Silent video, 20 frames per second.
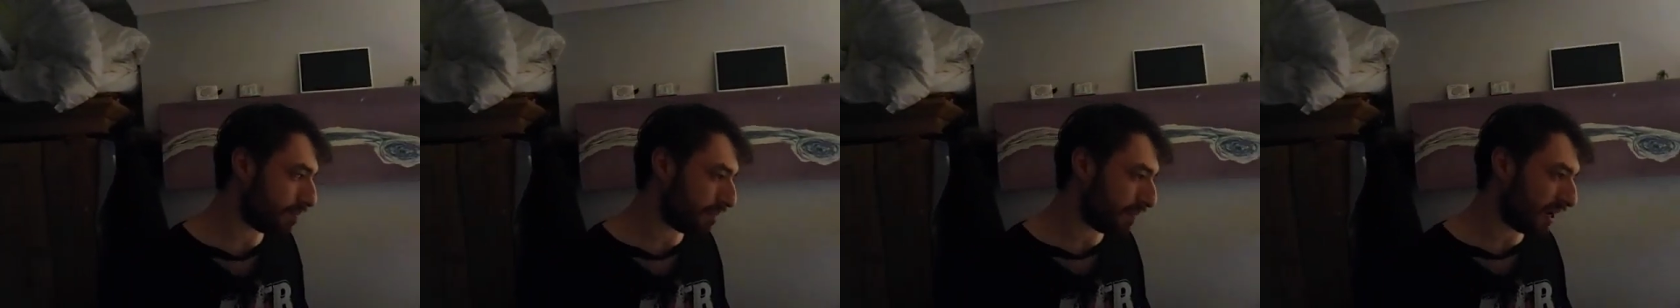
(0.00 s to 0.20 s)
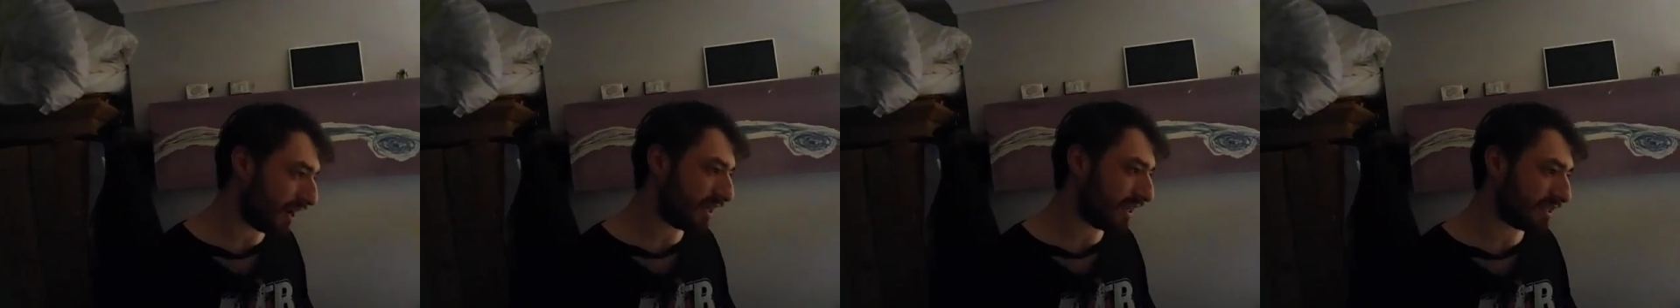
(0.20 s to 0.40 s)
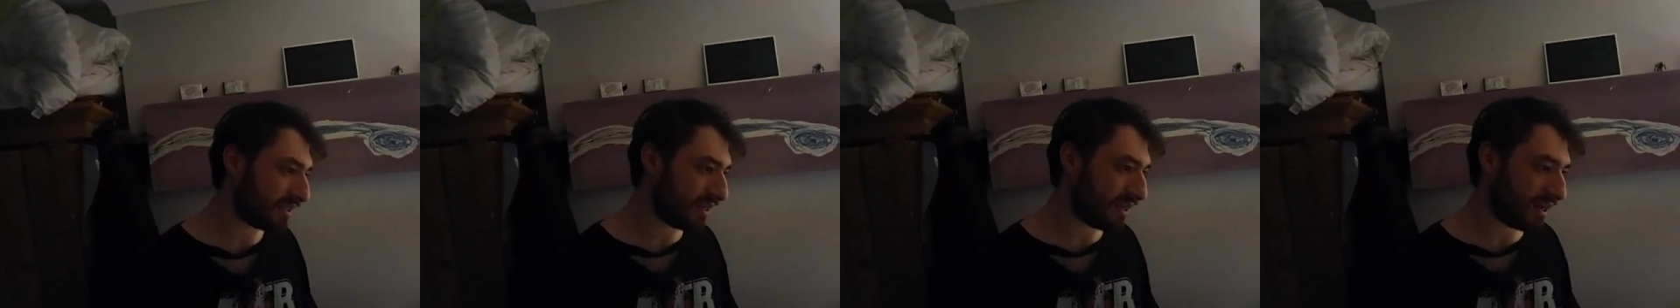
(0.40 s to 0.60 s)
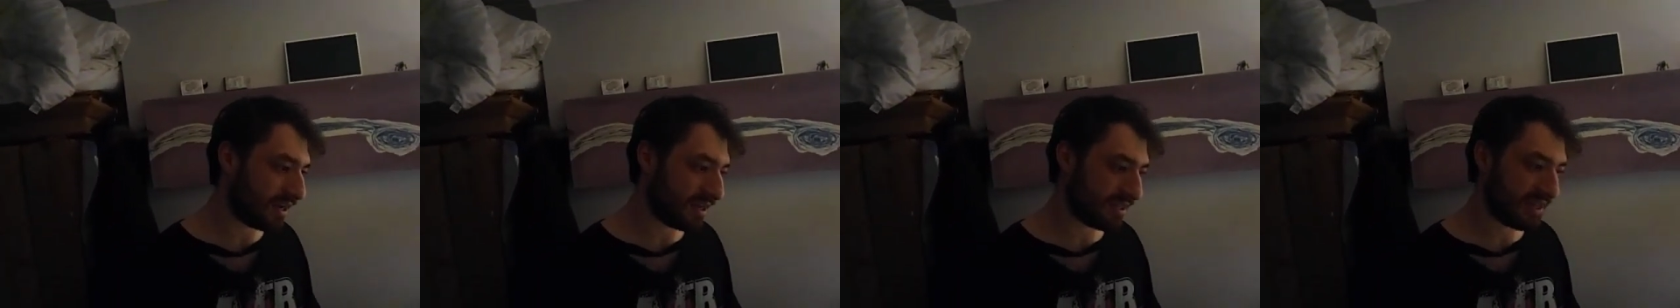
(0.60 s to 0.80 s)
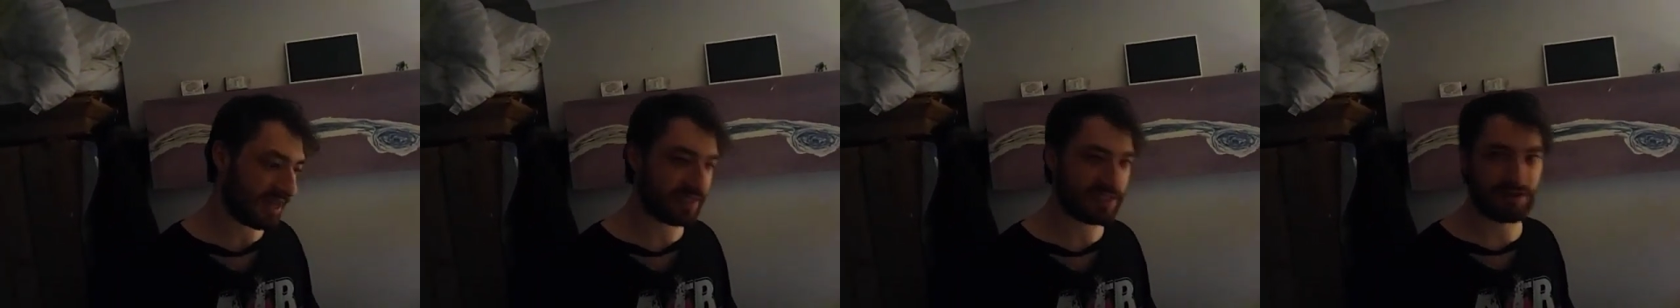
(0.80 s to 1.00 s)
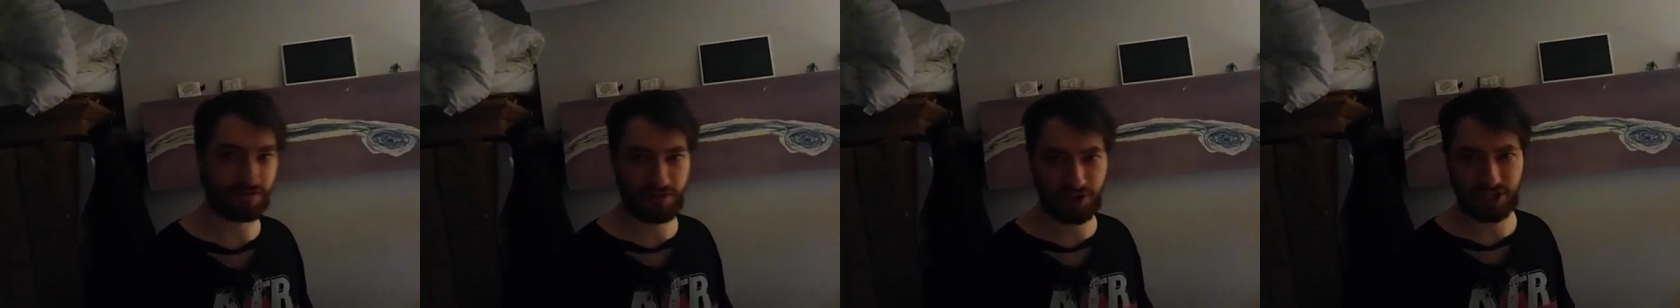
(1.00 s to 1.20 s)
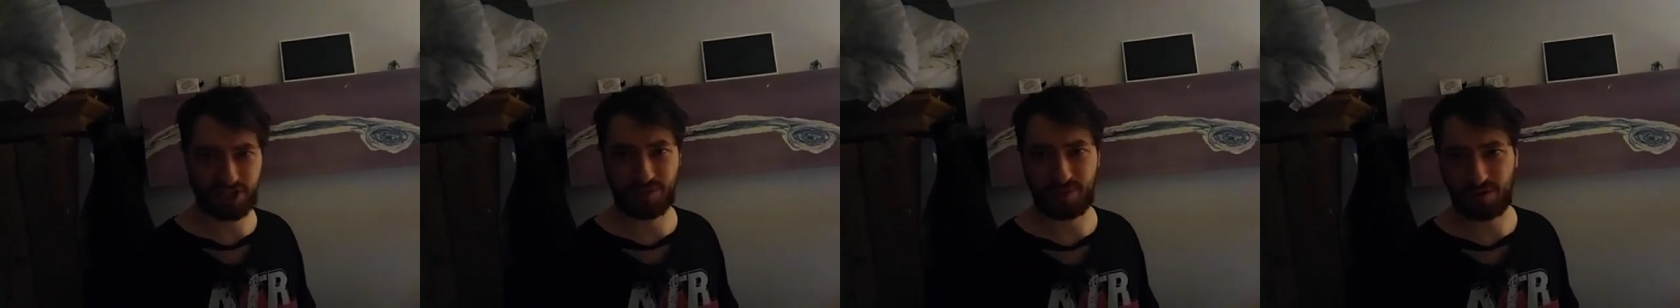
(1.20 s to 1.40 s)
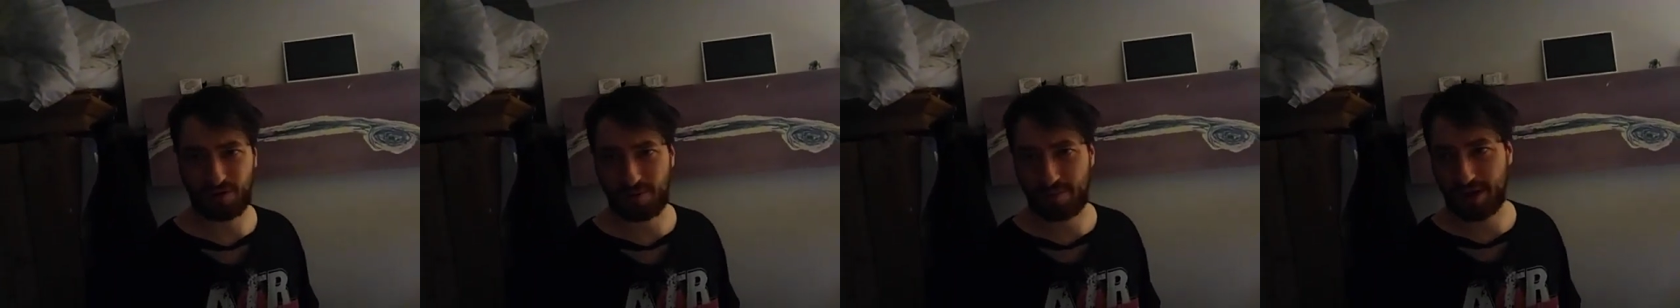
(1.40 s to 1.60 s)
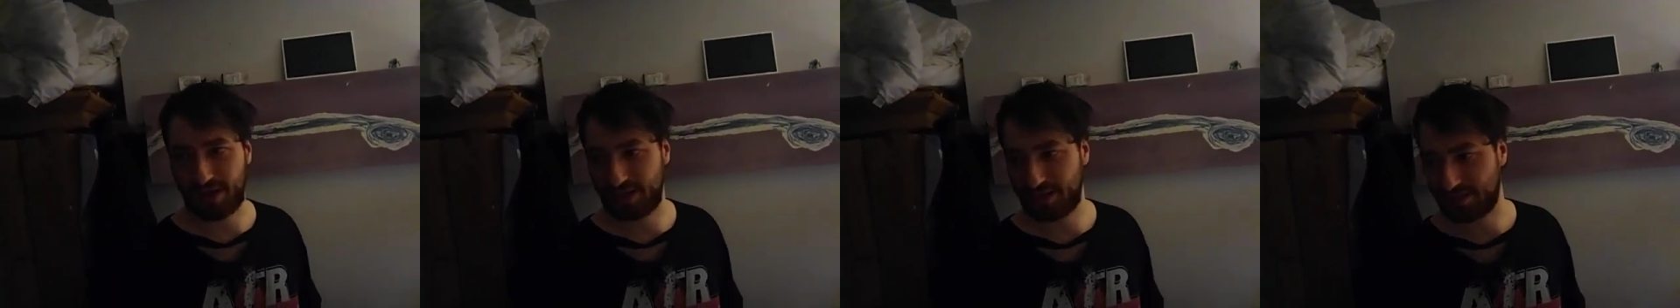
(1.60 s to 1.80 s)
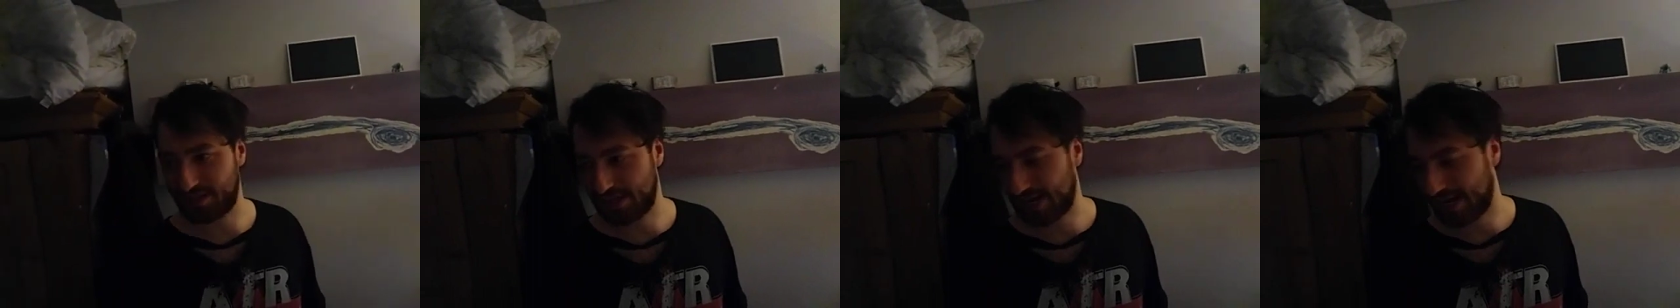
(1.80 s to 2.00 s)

but that's a reasonable opinion